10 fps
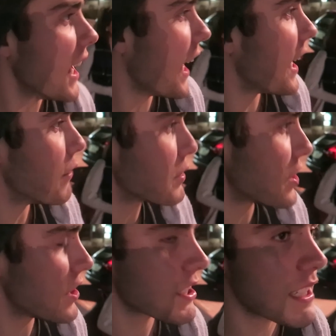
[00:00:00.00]
And
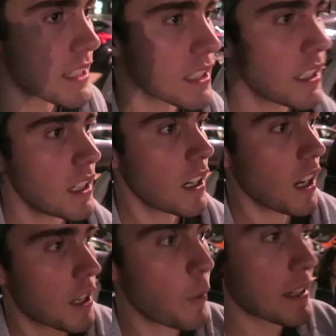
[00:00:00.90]
she just said that the
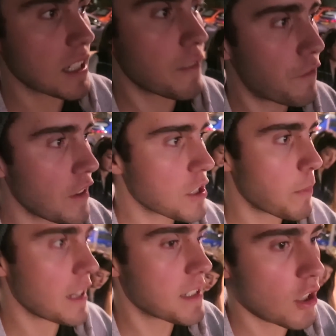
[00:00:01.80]
aquatic
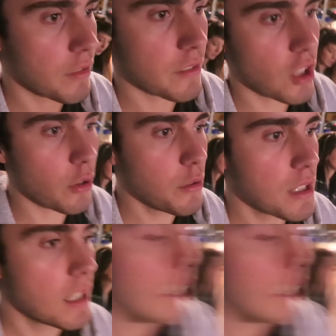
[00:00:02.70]
fish place over the road,